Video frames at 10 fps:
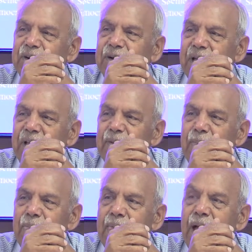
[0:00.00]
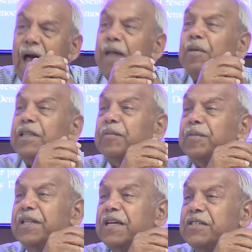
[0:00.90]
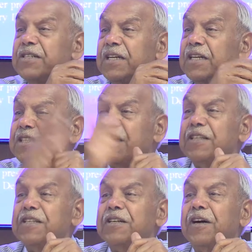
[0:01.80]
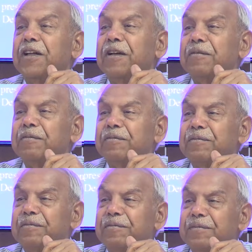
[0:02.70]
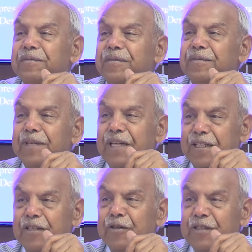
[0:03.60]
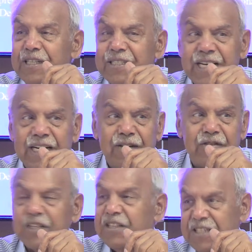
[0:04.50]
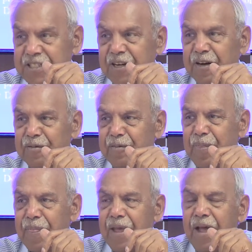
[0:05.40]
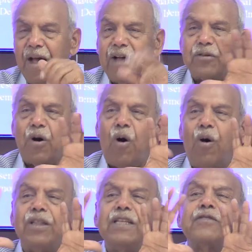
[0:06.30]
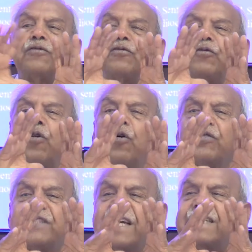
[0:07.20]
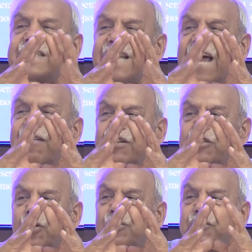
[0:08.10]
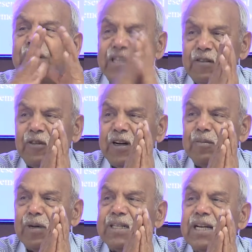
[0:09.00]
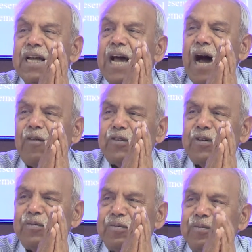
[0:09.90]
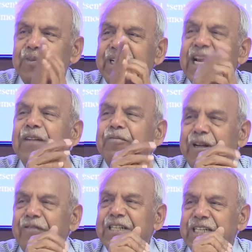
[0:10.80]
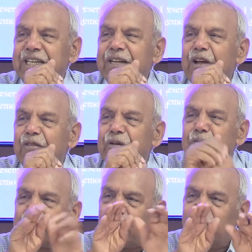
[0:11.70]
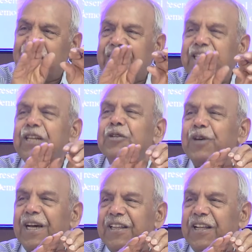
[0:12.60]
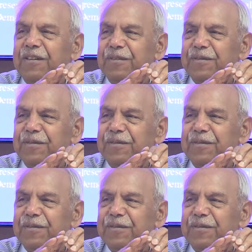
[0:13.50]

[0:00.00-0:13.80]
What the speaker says: okay, and Madhya Pradesh, Chhattisgarh, because it is in the state of Chhattisgarh. So all these 6 language groups were different, but after great brevity, we put all Hindi together,